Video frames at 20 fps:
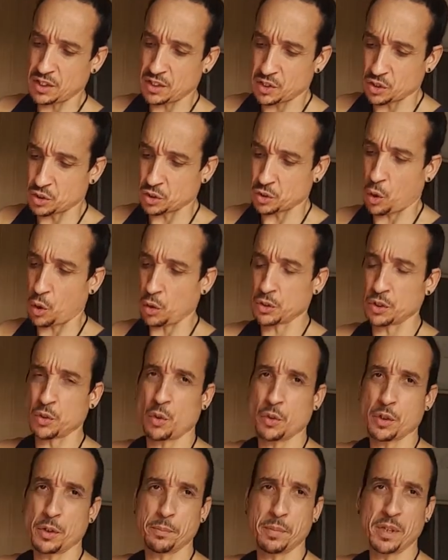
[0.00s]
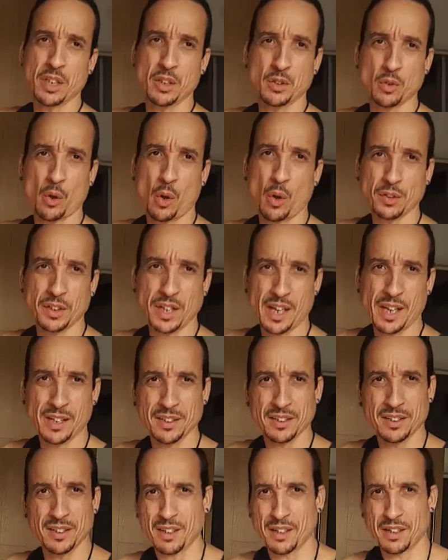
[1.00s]
salt's only pink salt,
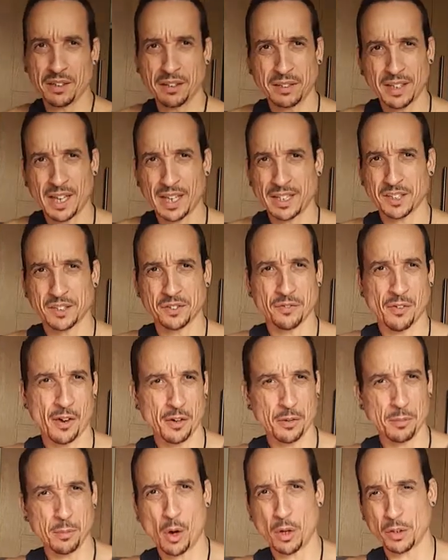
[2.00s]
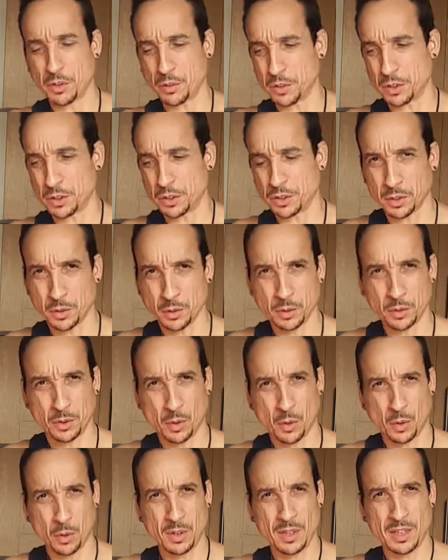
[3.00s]
and that's very moderate too.
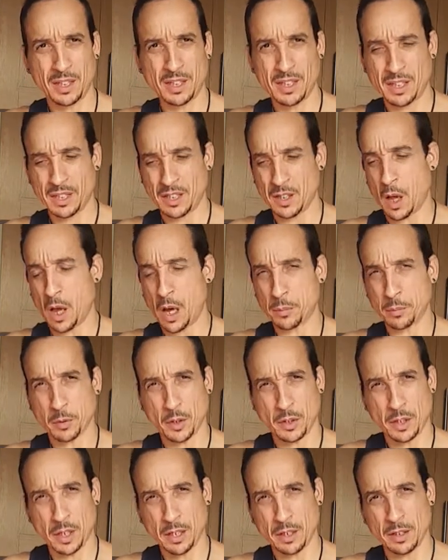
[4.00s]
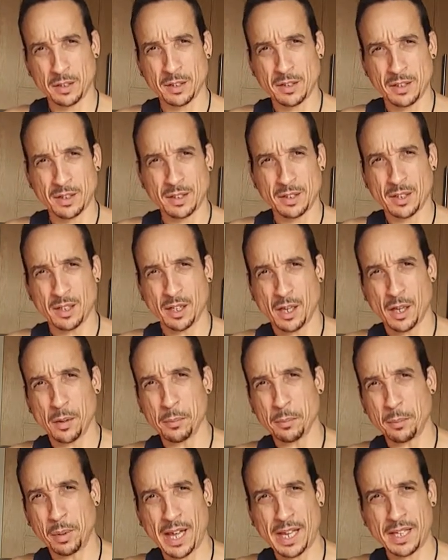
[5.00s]
So now I'm gonna
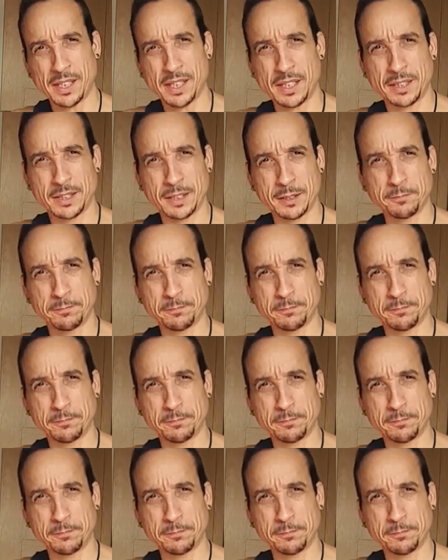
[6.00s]
blend it,